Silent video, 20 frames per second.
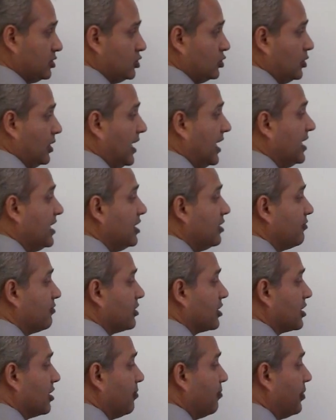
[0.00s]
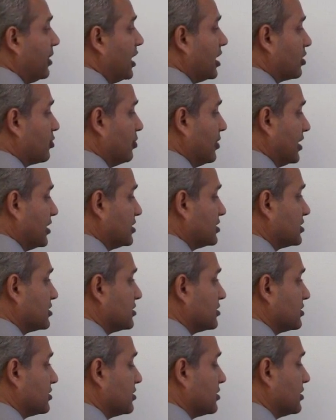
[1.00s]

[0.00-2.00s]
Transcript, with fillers: to any of the compartments,